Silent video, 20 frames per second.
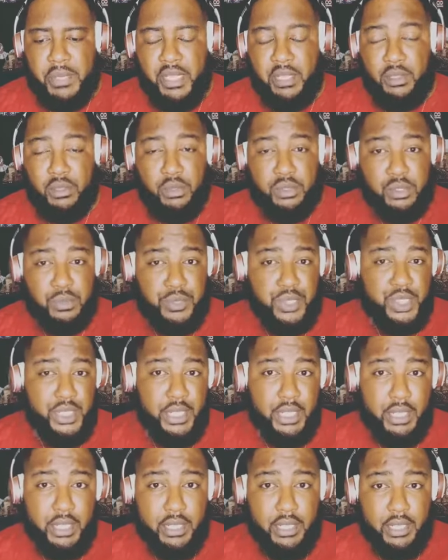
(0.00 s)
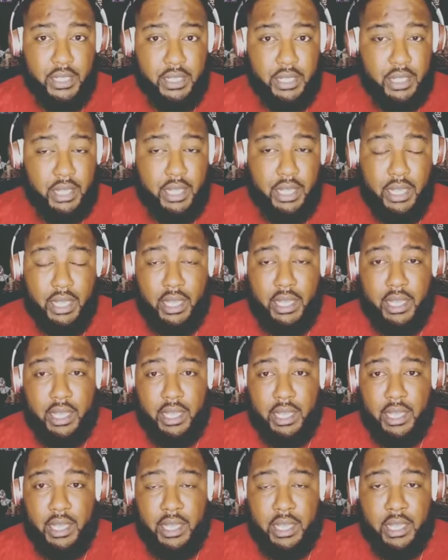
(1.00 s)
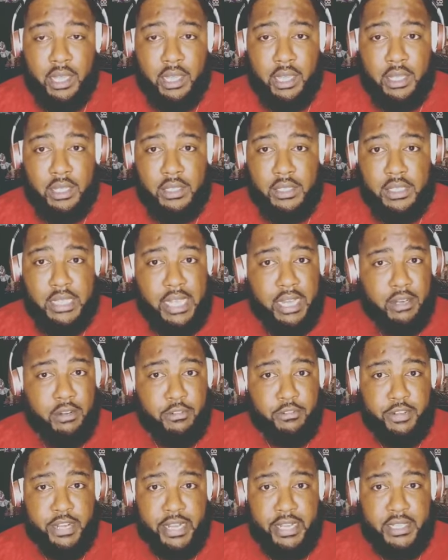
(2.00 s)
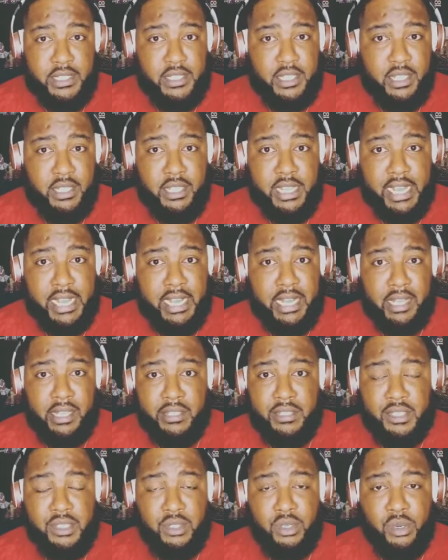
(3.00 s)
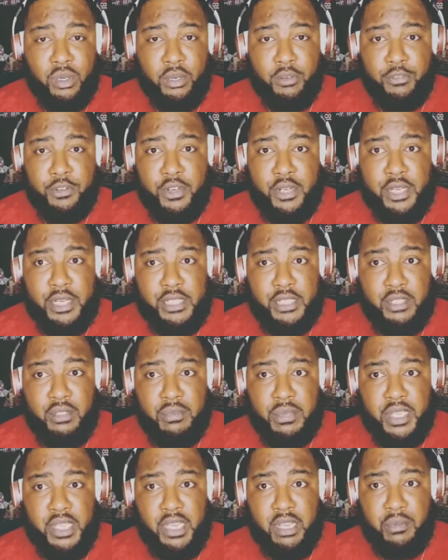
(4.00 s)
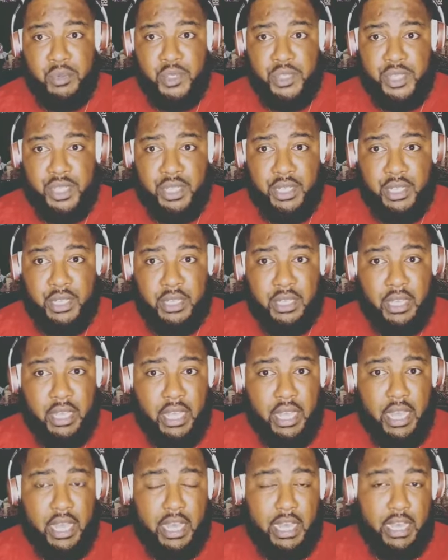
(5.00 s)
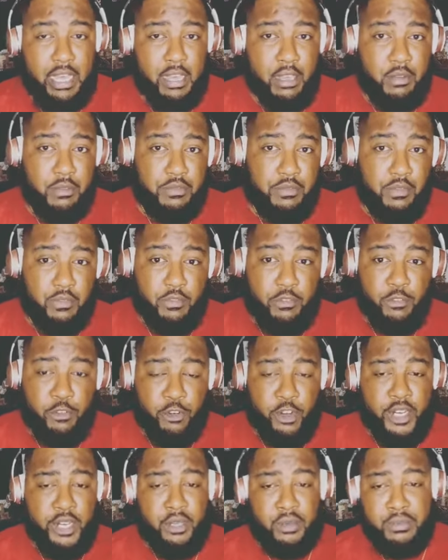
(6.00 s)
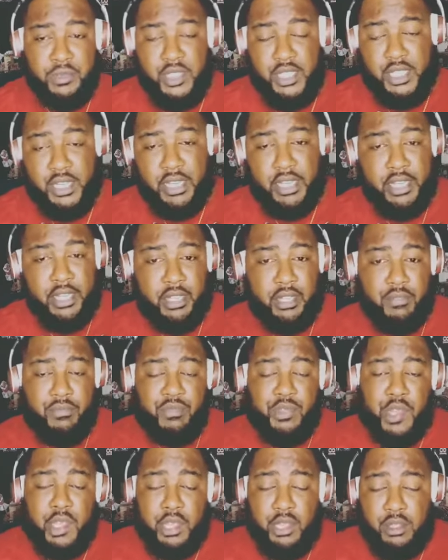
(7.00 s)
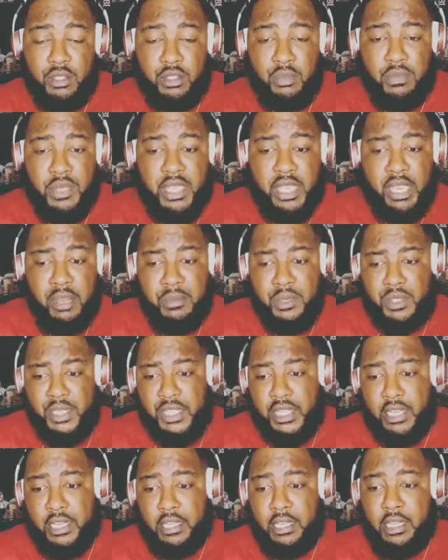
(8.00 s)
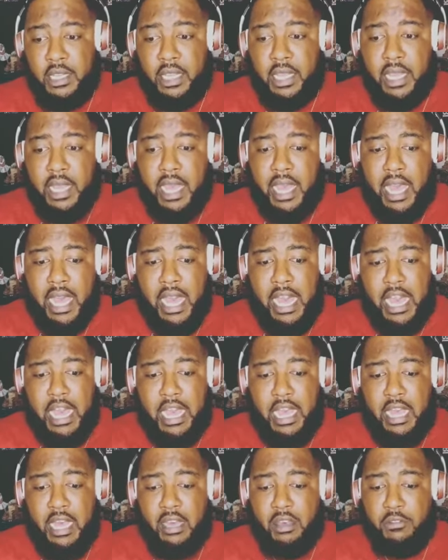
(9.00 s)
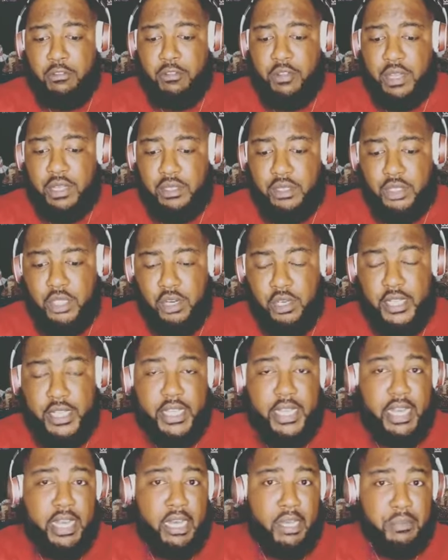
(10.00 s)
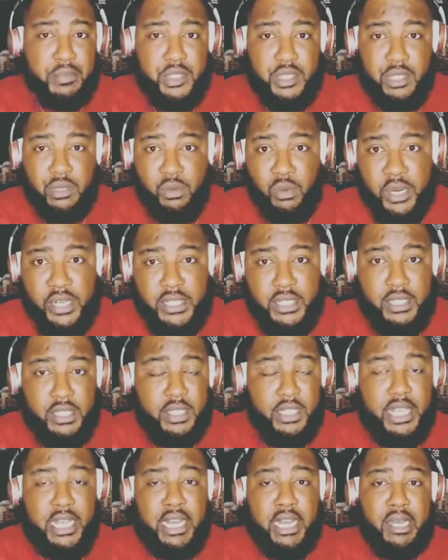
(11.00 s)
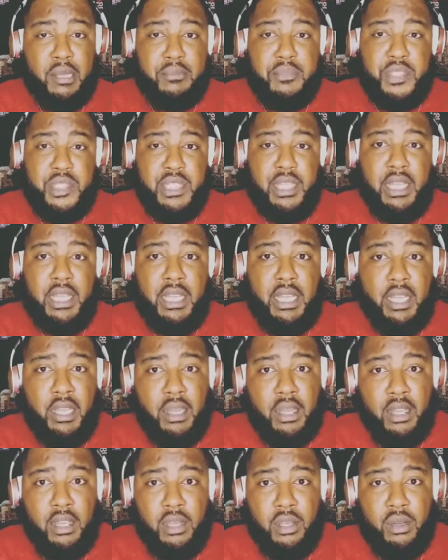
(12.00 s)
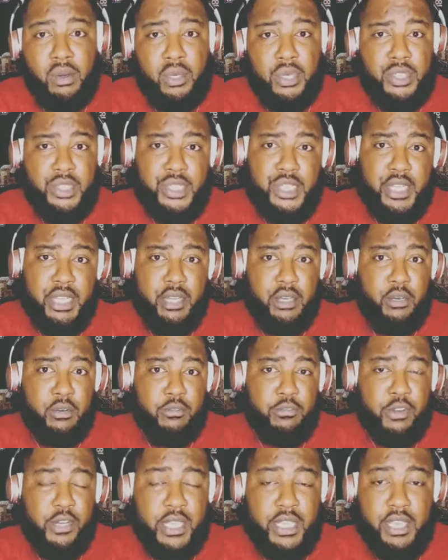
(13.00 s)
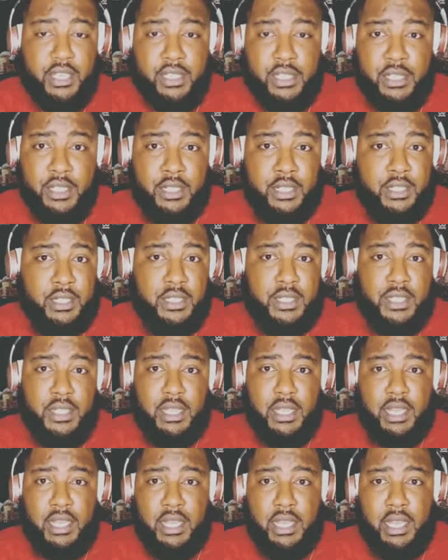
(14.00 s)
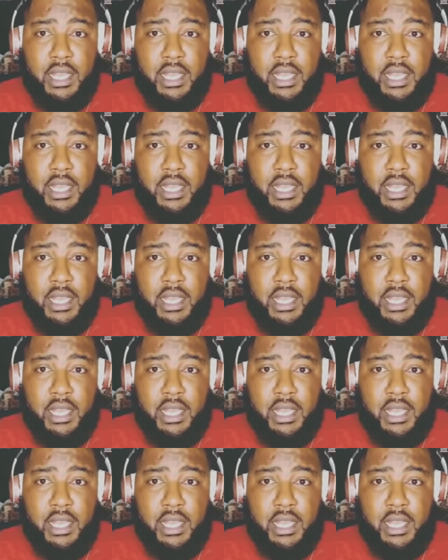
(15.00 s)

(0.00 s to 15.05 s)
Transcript: been through some shit and sacrificed their lives in order for us to be able to have freedom today, to be able to have dirty cops and racist cops go to jail for killing us.